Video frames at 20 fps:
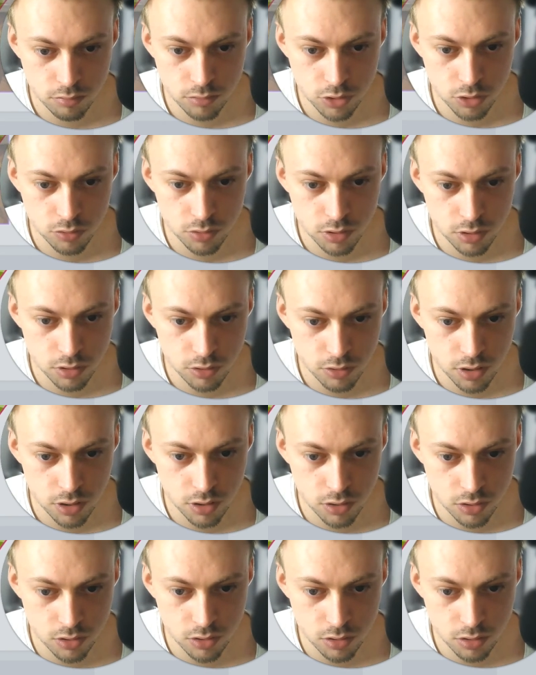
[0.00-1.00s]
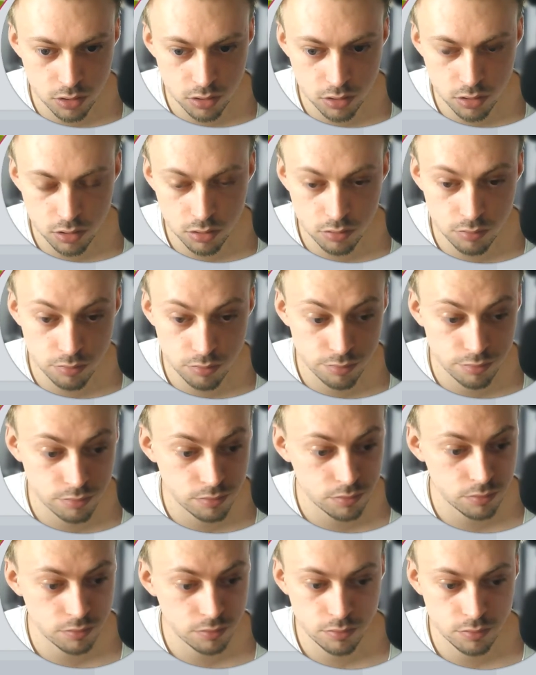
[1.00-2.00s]
you increase the
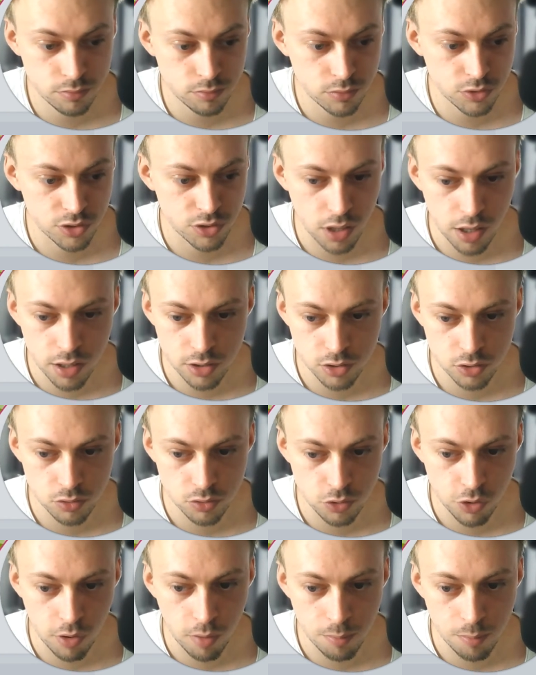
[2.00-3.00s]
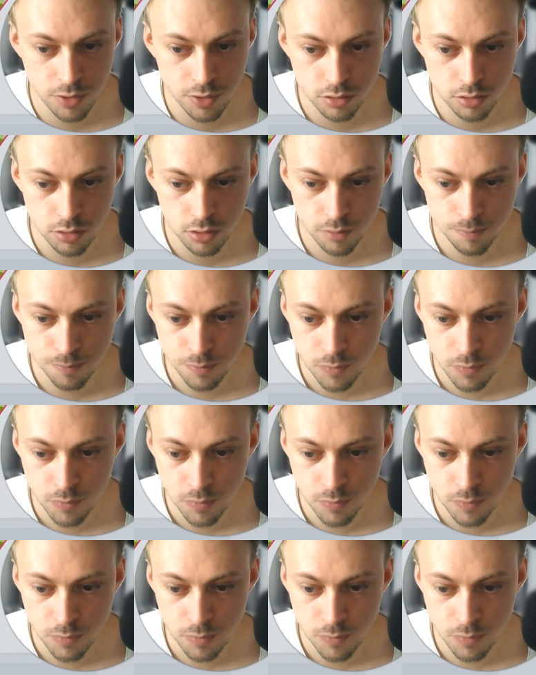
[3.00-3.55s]
size, you crop it.